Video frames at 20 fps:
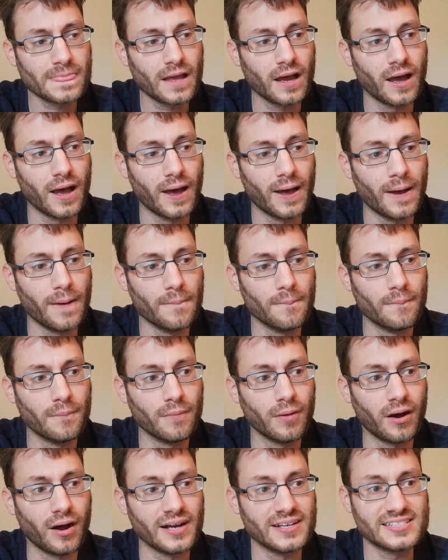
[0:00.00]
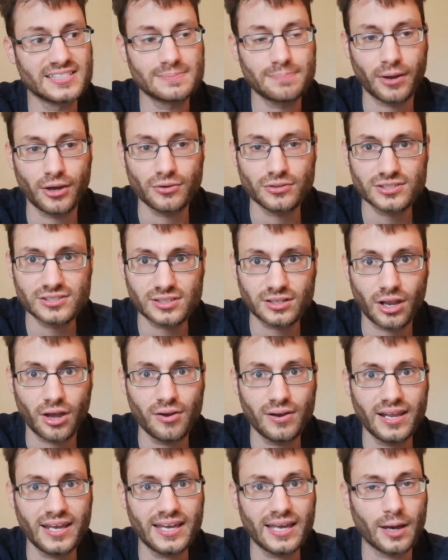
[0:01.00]
I spoke
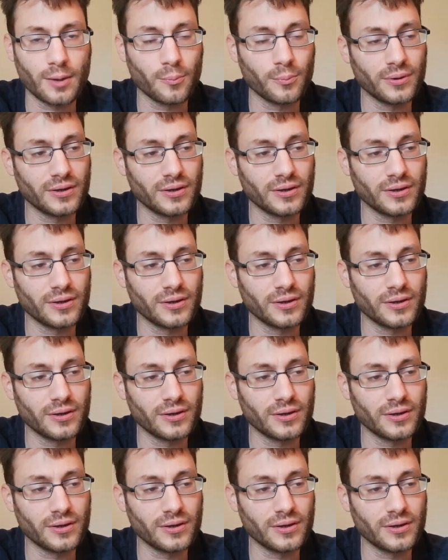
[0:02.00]
slowly and